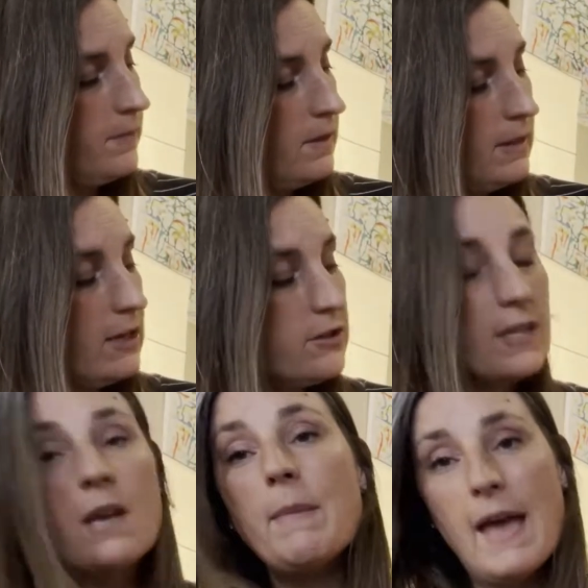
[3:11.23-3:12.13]
letters
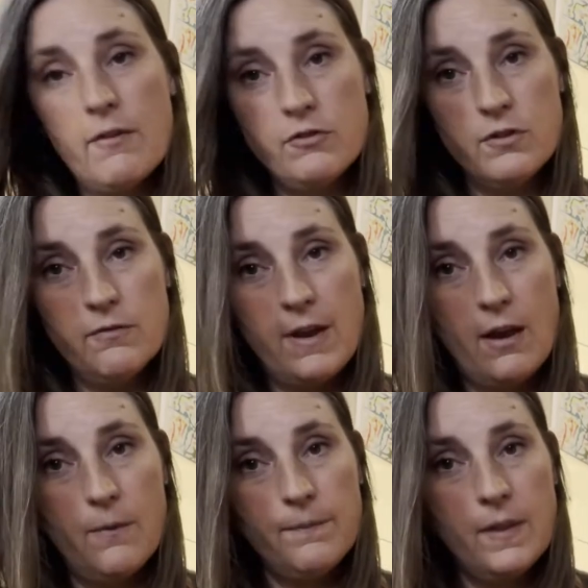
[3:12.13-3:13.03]
that come after the
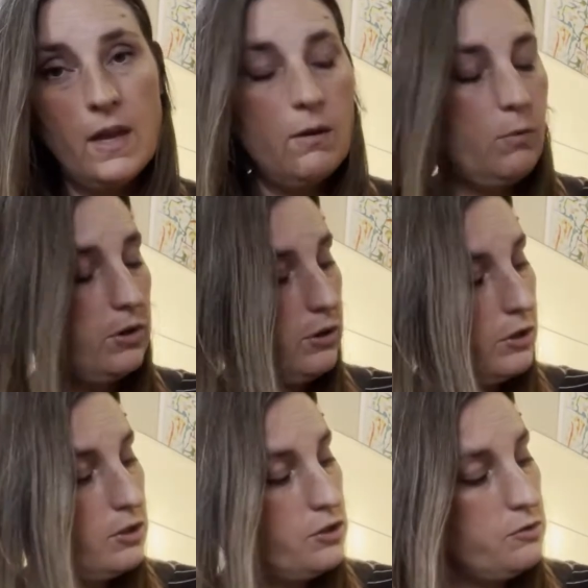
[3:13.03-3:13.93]
vowel. And what you're
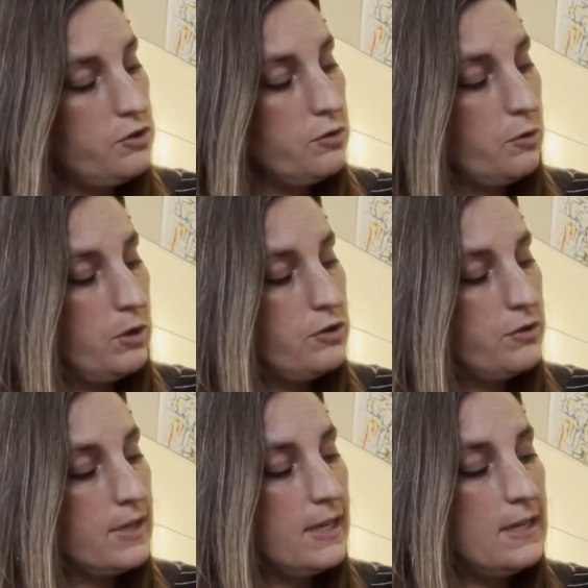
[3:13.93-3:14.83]
going to do is you're going to
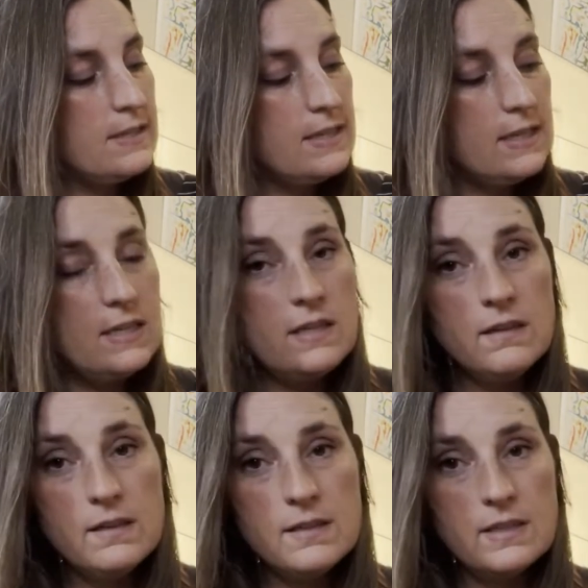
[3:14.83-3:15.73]

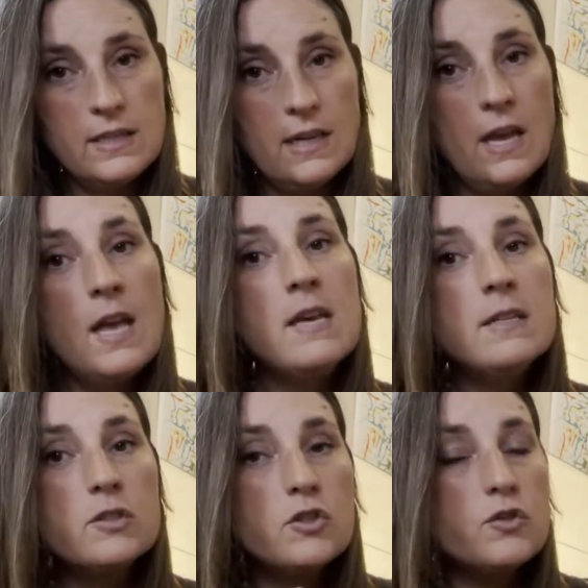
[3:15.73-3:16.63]
continuously
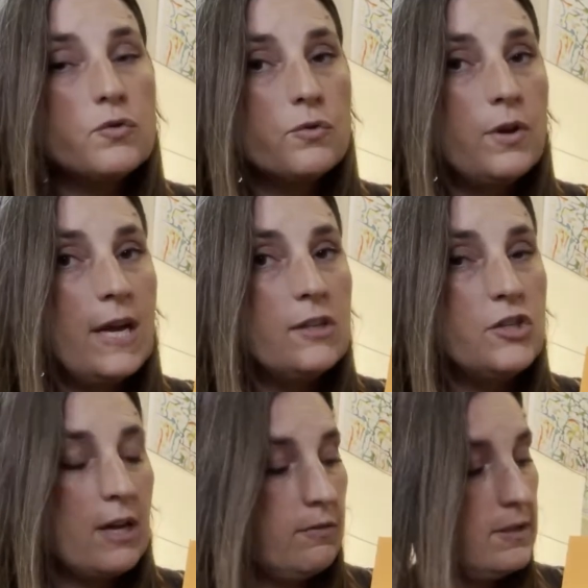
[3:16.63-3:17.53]

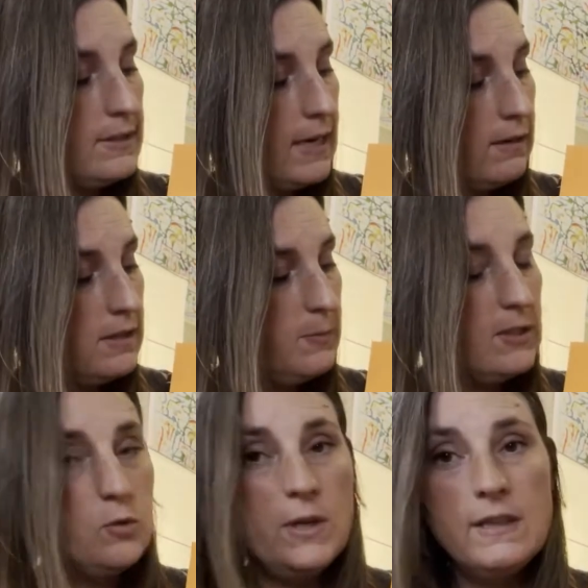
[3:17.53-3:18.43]
stretch out the sounds
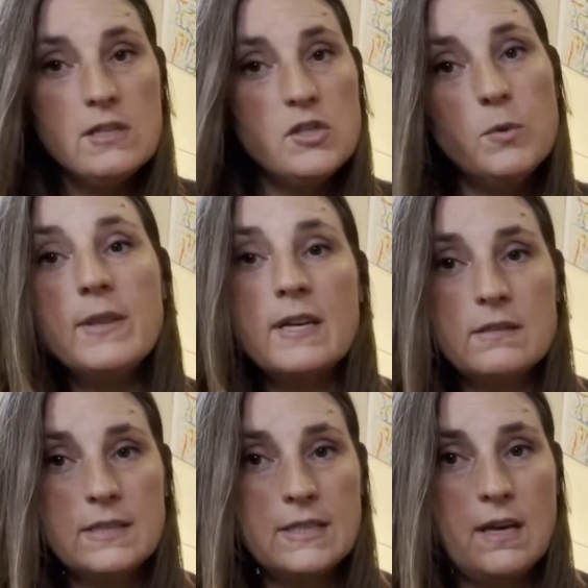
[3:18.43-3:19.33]
between these two
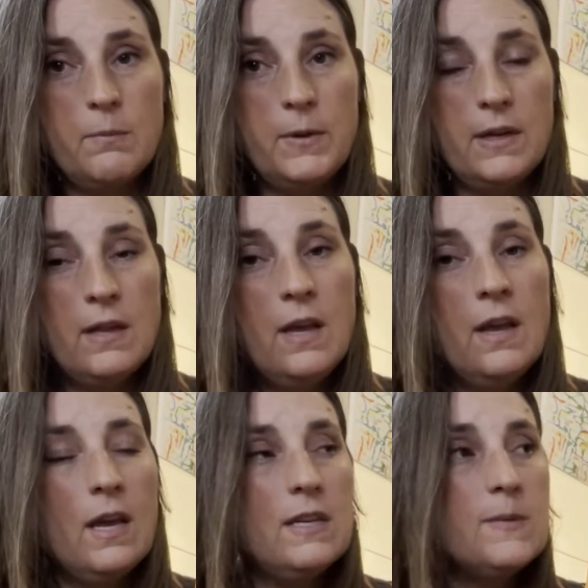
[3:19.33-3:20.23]
without stopping.
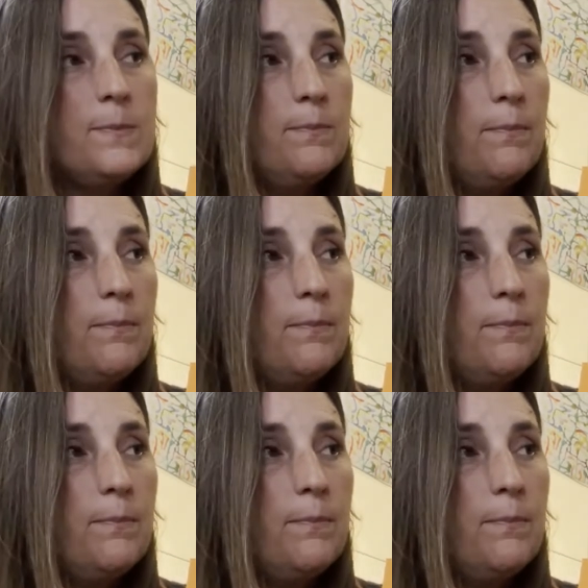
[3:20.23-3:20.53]
And it's